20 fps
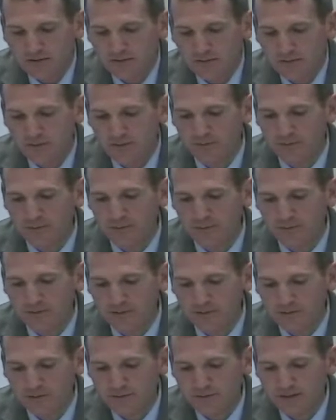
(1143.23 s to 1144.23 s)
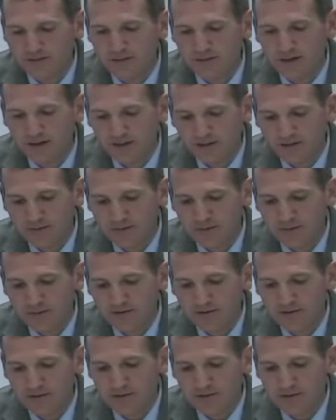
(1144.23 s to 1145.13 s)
We would reduce a second special